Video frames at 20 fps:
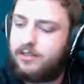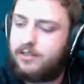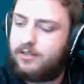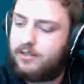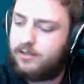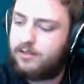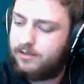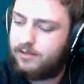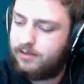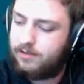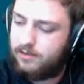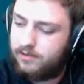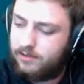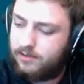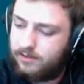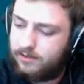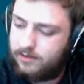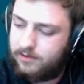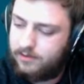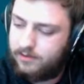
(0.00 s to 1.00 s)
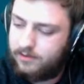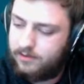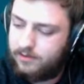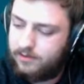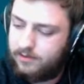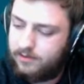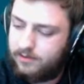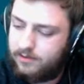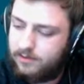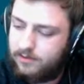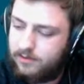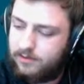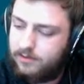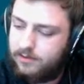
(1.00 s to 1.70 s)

Nothing is said.